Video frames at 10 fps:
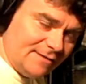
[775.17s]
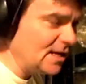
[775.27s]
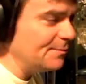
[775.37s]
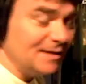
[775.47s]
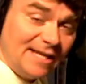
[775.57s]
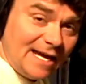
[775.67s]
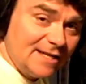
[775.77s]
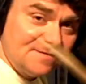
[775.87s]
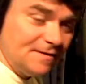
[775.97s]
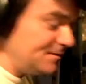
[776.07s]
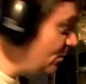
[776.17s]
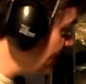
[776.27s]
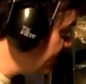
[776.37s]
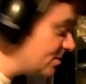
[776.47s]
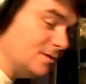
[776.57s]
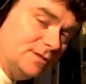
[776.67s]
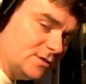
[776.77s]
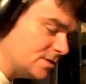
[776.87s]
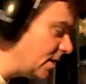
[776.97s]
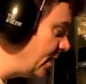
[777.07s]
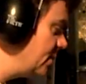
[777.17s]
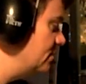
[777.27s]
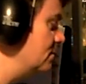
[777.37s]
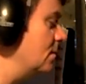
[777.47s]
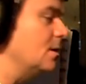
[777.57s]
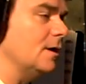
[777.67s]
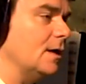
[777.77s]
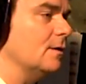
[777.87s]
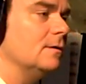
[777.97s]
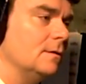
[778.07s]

Type in Gadd's 50 Ways. It's just like, and